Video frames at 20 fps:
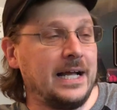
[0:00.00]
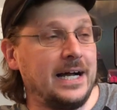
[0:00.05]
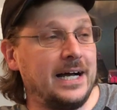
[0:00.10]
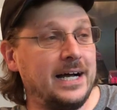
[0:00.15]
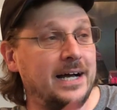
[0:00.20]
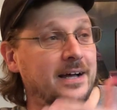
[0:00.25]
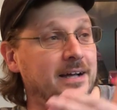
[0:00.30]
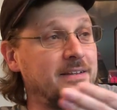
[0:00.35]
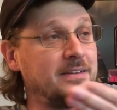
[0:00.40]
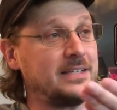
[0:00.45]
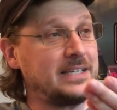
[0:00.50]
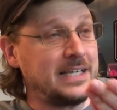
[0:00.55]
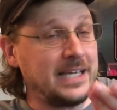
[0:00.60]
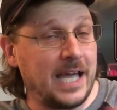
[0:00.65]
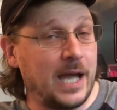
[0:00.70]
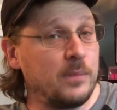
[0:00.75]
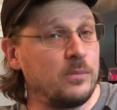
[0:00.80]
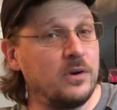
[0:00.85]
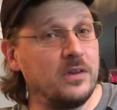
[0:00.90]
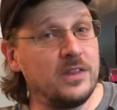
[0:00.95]

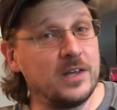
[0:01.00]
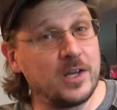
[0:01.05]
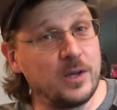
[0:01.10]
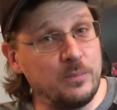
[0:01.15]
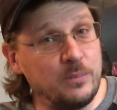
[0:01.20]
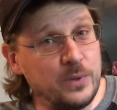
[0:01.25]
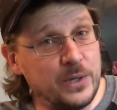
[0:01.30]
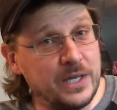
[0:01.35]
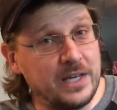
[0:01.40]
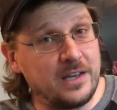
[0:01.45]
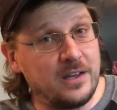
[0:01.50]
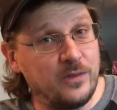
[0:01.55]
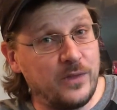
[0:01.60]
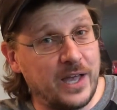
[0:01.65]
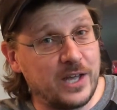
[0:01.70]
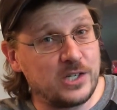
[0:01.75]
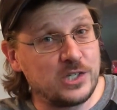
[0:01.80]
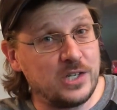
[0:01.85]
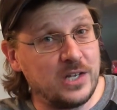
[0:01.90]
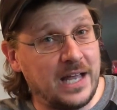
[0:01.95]
GAMERA the Complete
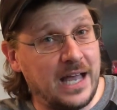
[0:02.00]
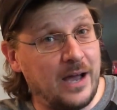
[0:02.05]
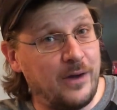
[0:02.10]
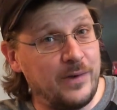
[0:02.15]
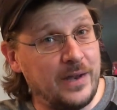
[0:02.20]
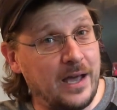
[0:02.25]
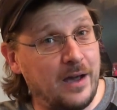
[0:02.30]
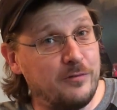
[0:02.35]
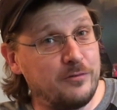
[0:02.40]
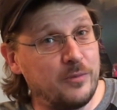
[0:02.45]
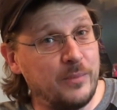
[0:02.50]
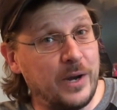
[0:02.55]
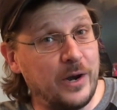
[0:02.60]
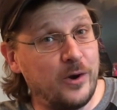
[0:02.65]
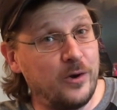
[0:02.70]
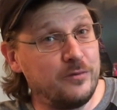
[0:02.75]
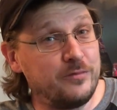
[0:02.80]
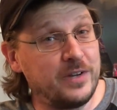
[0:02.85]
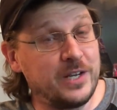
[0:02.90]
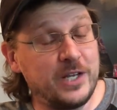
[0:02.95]
Collection, out now from
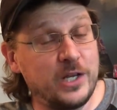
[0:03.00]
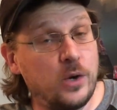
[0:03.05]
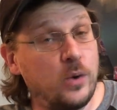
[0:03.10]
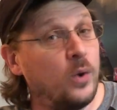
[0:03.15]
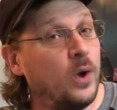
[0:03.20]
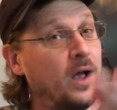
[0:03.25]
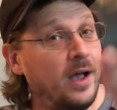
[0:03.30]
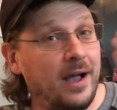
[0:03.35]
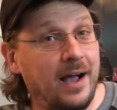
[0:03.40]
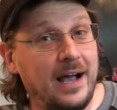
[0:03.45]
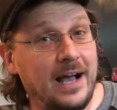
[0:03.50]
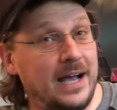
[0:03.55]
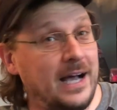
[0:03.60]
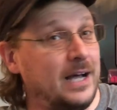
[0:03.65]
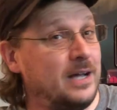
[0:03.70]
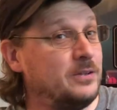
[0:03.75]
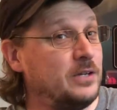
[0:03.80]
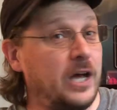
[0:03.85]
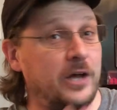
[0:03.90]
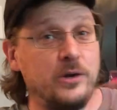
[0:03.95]
Arrow Video.
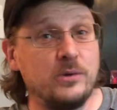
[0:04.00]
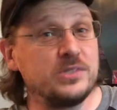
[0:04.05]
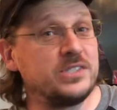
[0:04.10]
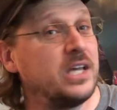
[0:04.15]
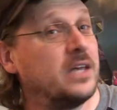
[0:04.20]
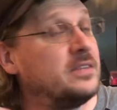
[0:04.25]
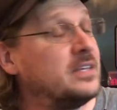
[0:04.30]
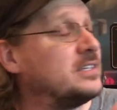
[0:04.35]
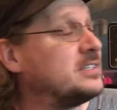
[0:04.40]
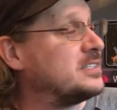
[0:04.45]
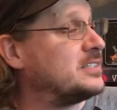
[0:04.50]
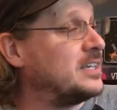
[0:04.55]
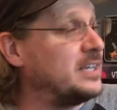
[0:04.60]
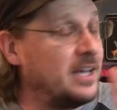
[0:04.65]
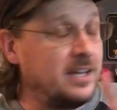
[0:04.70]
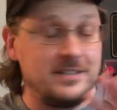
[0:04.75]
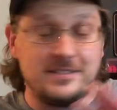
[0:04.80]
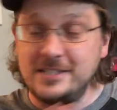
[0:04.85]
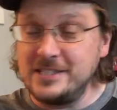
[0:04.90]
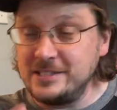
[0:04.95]
I don't say this
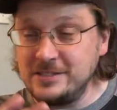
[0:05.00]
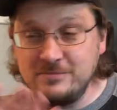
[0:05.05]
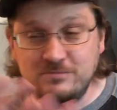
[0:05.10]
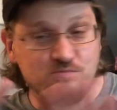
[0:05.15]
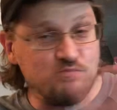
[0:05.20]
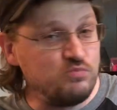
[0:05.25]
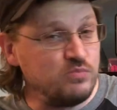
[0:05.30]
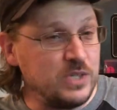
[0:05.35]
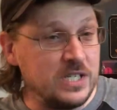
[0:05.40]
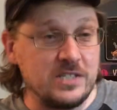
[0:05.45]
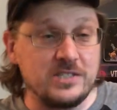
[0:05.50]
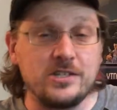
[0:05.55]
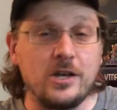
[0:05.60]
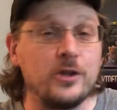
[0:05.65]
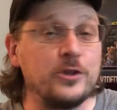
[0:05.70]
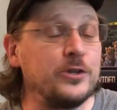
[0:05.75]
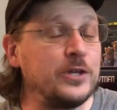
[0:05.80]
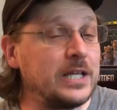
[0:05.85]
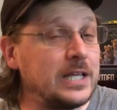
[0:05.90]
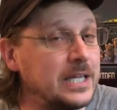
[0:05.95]

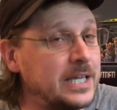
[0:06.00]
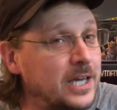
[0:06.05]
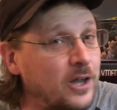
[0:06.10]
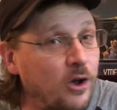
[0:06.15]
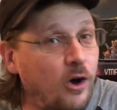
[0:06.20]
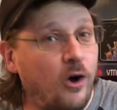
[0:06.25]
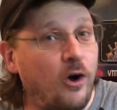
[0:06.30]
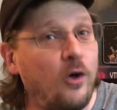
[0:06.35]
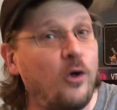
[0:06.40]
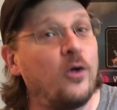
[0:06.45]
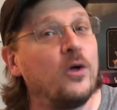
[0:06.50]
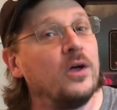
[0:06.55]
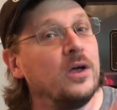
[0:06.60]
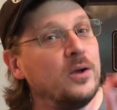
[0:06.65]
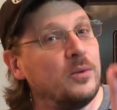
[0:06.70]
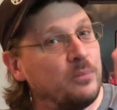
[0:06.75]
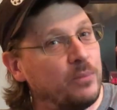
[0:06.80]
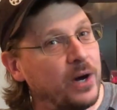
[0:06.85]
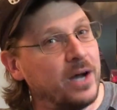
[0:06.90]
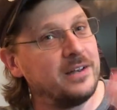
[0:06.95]
insultingly at all,
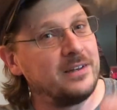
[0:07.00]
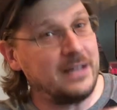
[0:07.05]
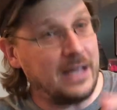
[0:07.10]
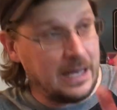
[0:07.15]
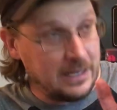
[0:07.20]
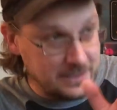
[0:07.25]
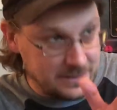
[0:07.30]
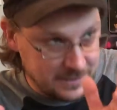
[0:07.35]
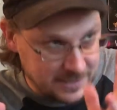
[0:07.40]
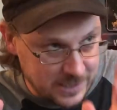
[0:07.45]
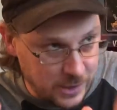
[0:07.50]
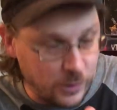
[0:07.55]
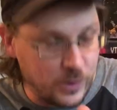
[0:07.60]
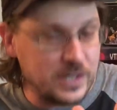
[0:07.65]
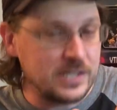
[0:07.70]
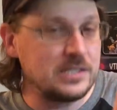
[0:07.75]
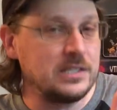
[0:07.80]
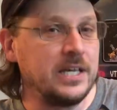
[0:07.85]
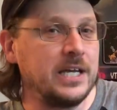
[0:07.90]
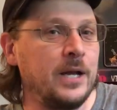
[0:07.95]
but
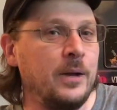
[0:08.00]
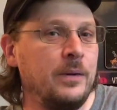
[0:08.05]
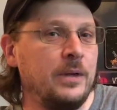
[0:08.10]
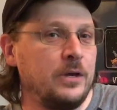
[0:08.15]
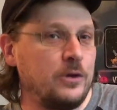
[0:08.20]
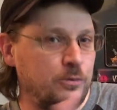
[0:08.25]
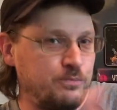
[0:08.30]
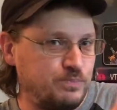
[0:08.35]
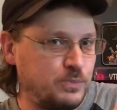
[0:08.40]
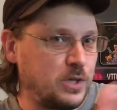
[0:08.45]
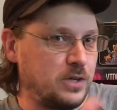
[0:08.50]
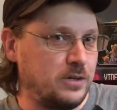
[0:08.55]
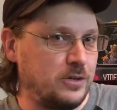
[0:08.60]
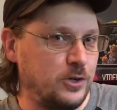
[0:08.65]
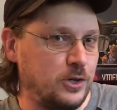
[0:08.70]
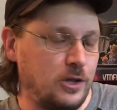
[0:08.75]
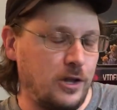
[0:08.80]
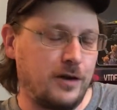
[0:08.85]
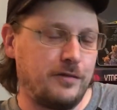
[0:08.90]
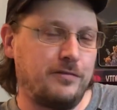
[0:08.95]
seriously,
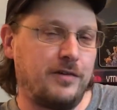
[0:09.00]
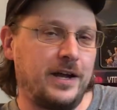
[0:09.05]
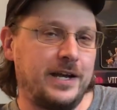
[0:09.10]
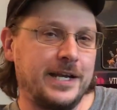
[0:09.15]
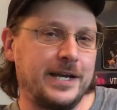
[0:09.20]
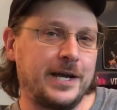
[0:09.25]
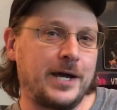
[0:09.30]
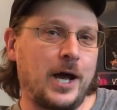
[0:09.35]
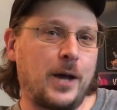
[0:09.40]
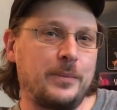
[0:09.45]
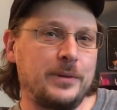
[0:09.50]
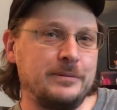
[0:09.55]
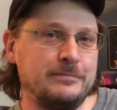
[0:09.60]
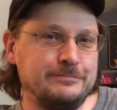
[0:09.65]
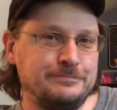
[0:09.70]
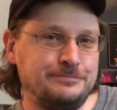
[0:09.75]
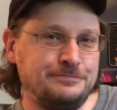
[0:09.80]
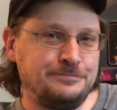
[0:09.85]
good luck finding a copy.